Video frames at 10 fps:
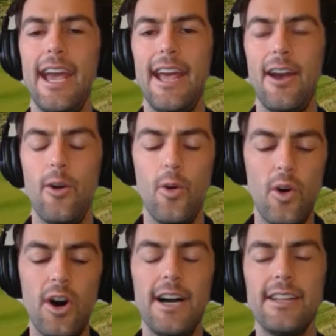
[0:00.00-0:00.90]

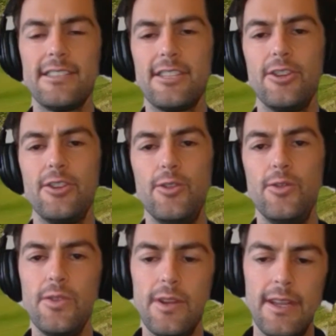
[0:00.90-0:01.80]
or to
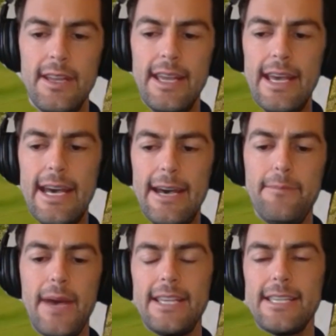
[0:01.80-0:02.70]
make